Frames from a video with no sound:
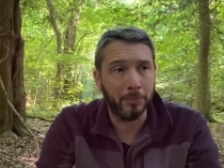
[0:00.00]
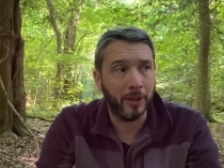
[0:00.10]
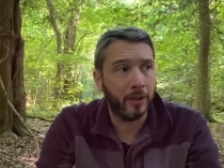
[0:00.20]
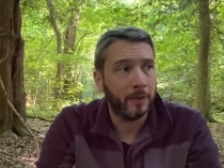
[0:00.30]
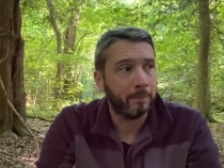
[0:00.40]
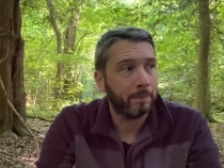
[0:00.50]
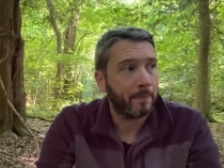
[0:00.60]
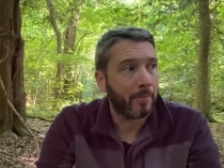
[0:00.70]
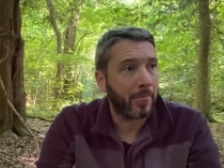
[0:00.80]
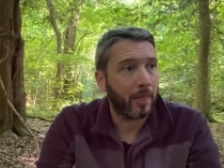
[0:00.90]
But
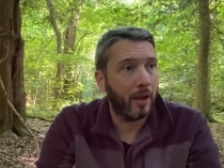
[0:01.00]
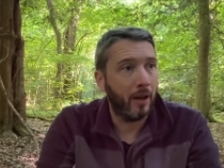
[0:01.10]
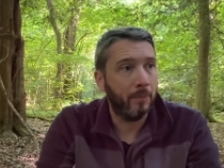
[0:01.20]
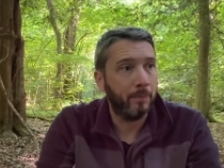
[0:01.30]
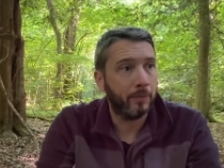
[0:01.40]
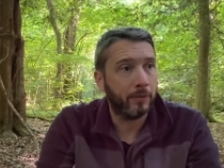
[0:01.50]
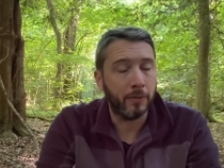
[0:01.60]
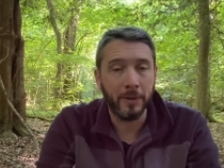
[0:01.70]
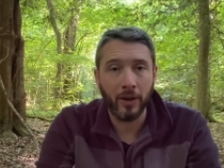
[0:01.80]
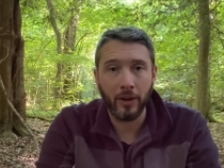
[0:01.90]
for
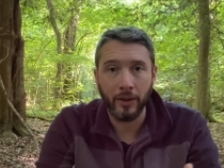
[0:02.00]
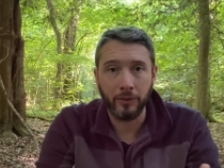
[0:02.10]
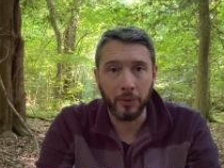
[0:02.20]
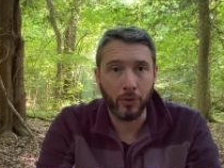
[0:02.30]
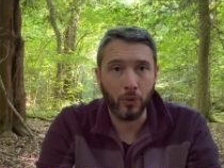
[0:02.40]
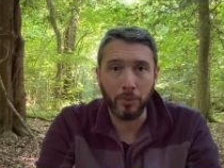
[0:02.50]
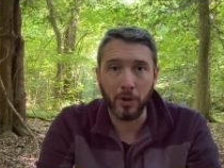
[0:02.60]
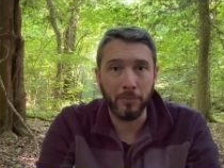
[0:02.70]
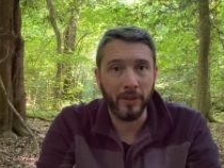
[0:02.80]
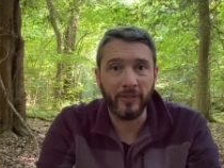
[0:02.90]
me, I like to incorporate
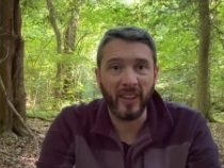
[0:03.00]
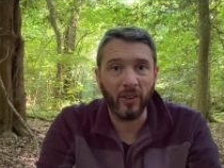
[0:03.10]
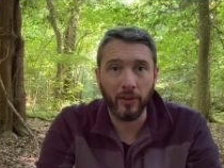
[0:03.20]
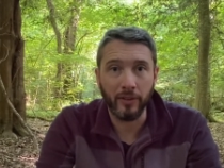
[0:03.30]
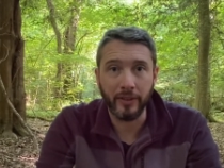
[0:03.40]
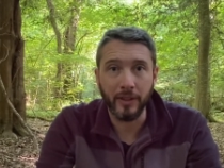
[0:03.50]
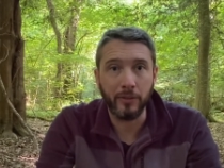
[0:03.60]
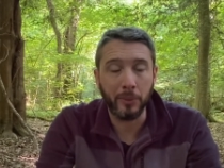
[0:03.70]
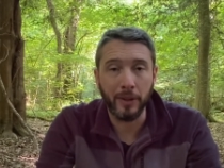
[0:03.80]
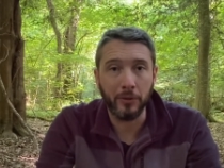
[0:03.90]
a bit of technology
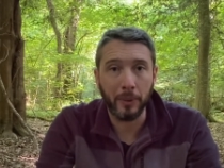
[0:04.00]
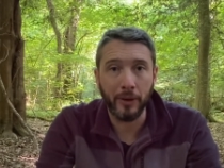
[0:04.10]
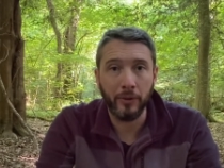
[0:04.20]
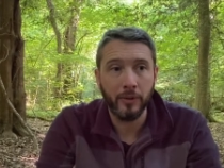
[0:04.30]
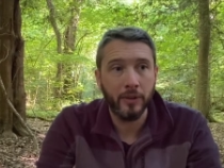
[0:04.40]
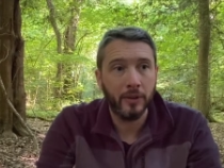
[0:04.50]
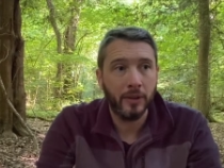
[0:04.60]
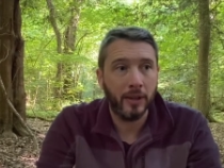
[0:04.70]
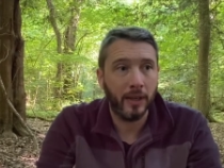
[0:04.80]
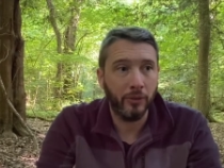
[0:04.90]
into it as well.
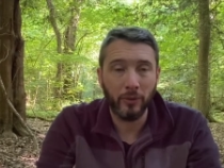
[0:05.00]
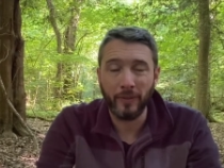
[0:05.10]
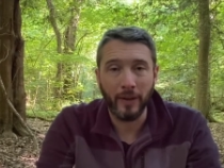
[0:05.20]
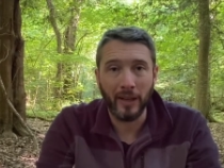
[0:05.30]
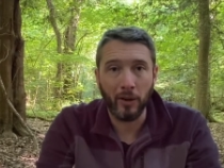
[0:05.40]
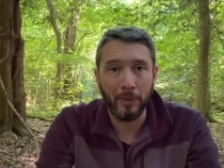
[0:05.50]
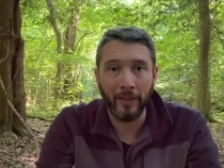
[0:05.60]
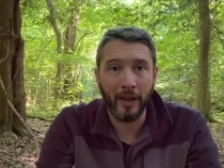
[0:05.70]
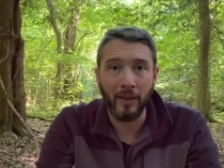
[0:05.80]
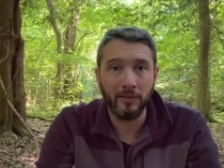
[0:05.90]
And you'll find out about
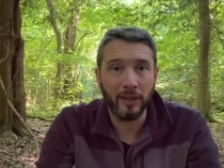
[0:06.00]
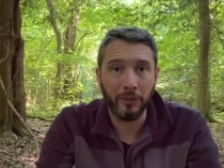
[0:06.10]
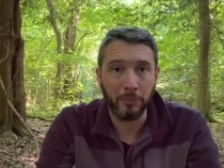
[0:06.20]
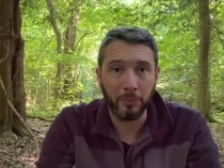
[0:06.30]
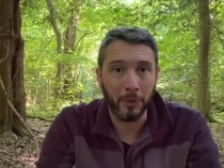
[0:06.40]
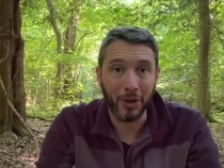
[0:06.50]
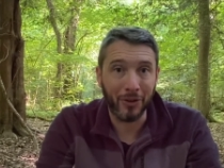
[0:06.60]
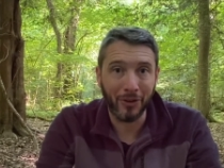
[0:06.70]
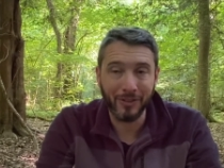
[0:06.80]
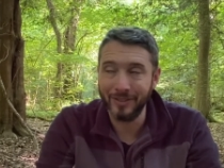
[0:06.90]
that as we go
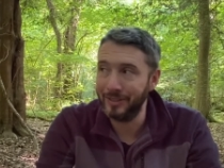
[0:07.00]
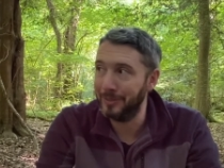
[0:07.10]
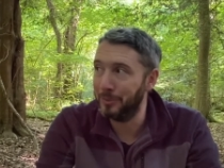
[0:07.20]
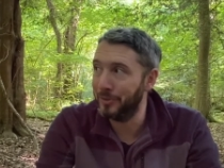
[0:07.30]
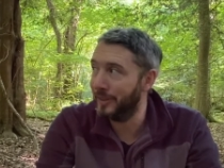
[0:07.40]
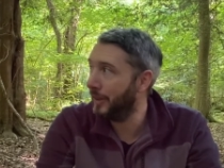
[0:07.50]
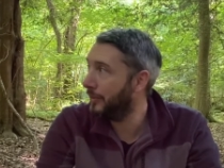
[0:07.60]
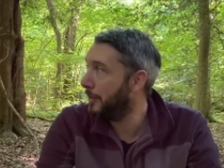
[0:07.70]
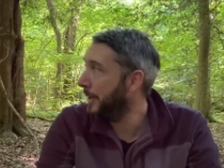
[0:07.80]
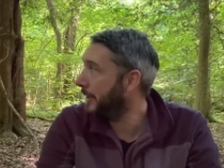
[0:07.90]
along, and the more
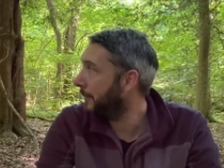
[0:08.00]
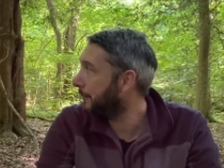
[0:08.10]
videos I make.